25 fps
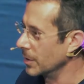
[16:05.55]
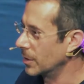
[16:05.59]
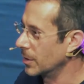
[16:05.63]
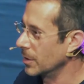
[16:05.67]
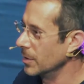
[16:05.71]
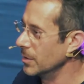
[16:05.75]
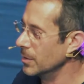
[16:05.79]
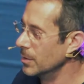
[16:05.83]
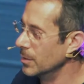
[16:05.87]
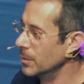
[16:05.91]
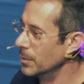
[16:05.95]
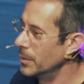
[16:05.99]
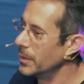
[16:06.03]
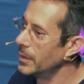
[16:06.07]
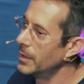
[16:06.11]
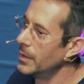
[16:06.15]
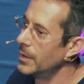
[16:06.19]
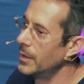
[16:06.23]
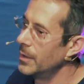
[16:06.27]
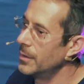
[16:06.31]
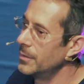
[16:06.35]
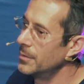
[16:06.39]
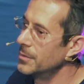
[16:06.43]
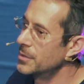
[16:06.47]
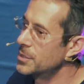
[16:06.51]
code,
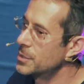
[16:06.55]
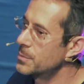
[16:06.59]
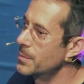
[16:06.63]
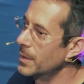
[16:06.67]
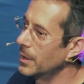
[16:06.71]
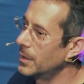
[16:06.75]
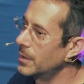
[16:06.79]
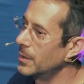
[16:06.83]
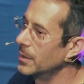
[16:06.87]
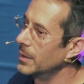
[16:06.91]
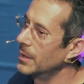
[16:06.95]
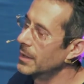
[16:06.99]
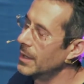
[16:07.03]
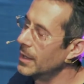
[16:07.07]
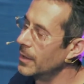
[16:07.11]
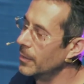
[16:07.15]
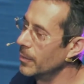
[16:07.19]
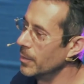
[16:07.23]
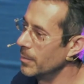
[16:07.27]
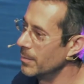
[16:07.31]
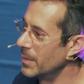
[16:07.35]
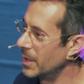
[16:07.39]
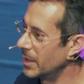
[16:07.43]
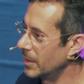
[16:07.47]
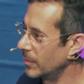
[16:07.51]
speculate how
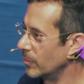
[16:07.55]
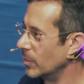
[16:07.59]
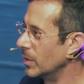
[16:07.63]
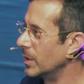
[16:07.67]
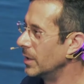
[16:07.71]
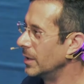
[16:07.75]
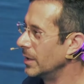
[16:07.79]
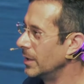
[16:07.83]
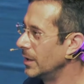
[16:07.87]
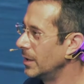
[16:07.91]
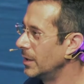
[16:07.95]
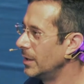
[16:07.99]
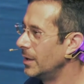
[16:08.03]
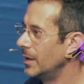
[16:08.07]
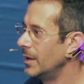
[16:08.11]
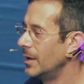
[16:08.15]
it might run,